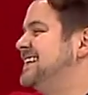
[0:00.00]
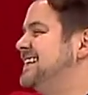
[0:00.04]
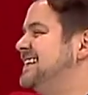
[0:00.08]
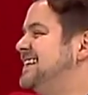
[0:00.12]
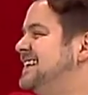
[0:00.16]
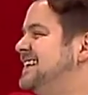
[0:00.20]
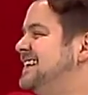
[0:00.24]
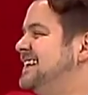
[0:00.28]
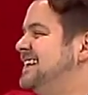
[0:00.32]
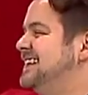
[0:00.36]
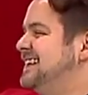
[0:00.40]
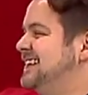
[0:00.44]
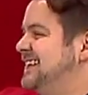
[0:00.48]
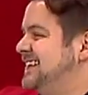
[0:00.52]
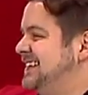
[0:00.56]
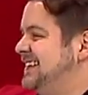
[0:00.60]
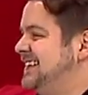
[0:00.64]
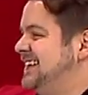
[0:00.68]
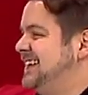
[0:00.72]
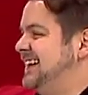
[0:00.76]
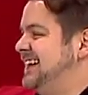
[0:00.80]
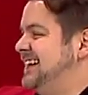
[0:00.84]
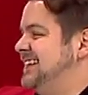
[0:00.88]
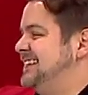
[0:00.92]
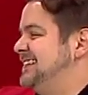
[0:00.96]

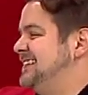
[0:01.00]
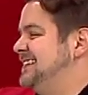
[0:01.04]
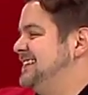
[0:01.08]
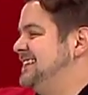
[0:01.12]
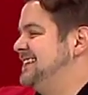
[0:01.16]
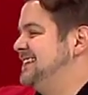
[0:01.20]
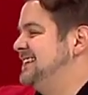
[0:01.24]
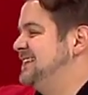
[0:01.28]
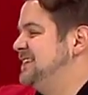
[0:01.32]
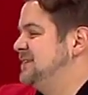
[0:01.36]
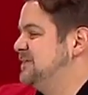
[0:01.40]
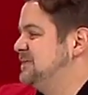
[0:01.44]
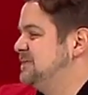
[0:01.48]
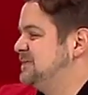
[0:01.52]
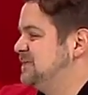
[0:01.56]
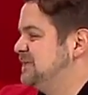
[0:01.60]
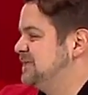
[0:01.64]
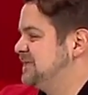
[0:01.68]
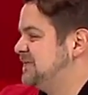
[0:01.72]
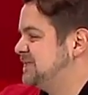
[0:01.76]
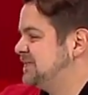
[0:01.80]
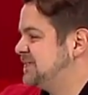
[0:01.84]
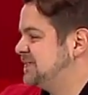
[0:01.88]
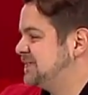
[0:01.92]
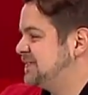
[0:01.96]

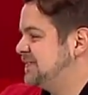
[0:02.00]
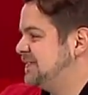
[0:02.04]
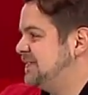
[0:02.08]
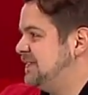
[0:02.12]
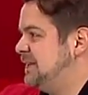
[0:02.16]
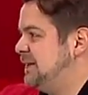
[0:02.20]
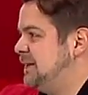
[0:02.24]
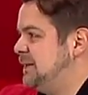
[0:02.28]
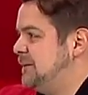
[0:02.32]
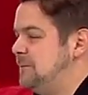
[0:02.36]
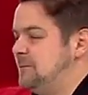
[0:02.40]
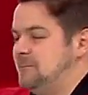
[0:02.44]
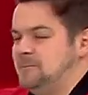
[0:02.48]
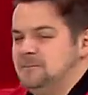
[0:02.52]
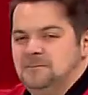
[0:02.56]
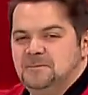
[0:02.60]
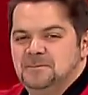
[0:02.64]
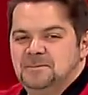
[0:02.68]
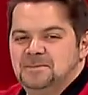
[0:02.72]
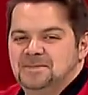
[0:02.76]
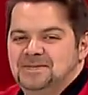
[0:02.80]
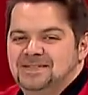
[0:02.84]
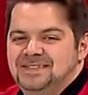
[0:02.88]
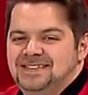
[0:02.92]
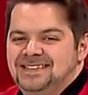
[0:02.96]

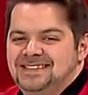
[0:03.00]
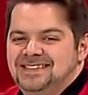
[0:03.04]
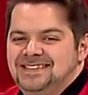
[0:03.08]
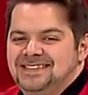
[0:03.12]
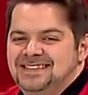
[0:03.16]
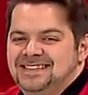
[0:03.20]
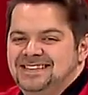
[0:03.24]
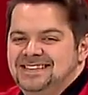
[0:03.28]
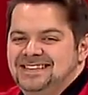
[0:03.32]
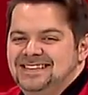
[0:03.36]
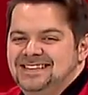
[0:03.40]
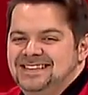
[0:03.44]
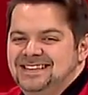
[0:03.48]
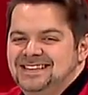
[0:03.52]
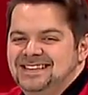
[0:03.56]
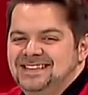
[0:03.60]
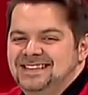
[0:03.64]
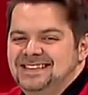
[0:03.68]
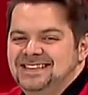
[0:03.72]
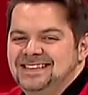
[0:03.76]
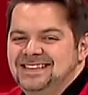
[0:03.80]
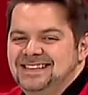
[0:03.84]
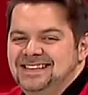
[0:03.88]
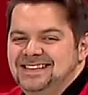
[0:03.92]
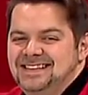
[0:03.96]

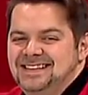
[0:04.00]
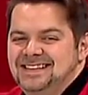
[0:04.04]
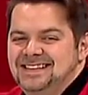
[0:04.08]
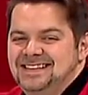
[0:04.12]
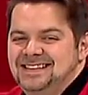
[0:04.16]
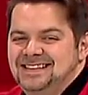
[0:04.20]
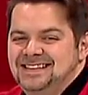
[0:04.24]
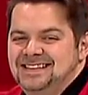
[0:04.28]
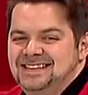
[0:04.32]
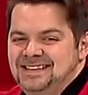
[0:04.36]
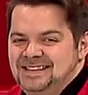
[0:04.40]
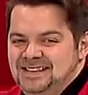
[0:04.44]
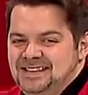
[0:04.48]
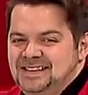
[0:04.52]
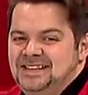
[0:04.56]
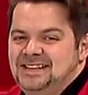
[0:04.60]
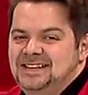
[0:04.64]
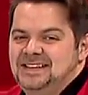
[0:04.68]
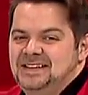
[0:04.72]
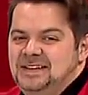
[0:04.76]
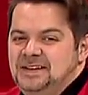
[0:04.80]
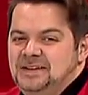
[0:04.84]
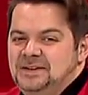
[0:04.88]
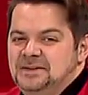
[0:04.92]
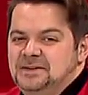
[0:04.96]

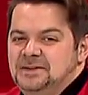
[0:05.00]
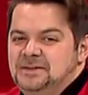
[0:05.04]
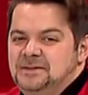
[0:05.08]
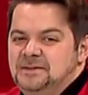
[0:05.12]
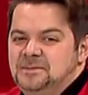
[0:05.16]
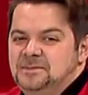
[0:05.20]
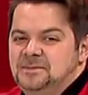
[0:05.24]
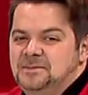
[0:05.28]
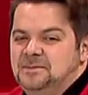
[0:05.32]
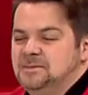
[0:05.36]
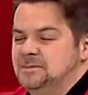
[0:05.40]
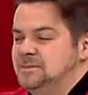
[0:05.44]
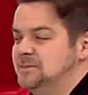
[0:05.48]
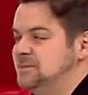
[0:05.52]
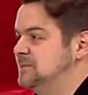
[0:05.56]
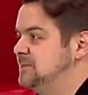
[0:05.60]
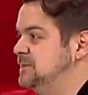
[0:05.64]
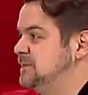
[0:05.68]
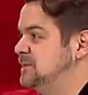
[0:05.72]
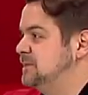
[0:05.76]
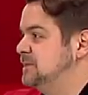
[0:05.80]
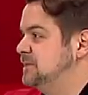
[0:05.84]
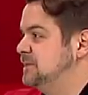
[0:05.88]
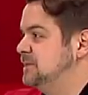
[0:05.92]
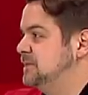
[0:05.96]

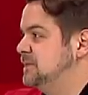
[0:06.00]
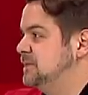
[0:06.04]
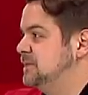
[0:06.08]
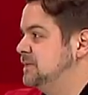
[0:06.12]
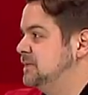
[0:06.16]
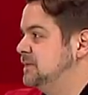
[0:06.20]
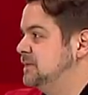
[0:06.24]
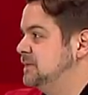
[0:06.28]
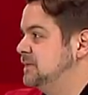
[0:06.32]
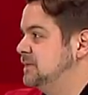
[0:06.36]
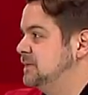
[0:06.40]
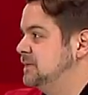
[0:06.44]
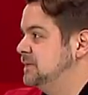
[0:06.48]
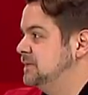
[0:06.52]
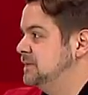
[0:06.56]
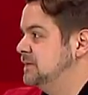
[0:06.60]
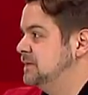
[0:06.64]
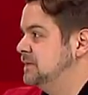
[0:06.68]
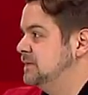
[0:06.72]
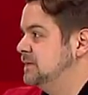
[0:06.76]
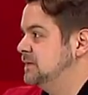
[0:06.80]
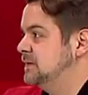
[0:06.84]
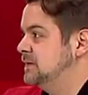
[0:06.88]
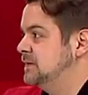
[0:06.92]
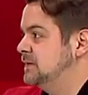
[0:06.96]

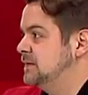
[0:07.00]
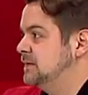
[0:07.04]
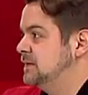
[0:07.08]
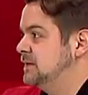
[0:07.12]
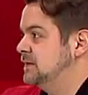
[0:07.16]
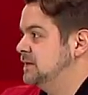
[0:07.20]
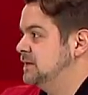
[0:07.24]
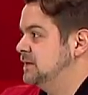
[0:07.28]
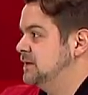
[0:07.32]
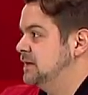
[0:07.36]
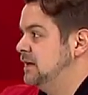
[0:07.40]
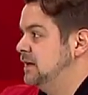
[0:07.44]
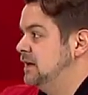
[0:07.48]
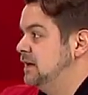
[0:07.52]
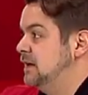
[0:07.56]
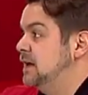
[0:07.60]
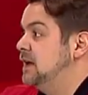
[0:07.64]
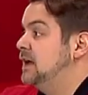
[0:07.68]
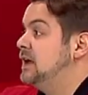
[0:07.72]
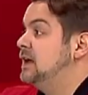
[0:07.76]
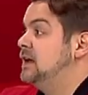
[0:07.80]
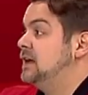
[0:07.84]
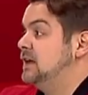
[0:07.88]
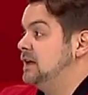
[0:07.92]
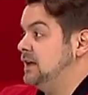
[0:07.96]
The person shown says nothing.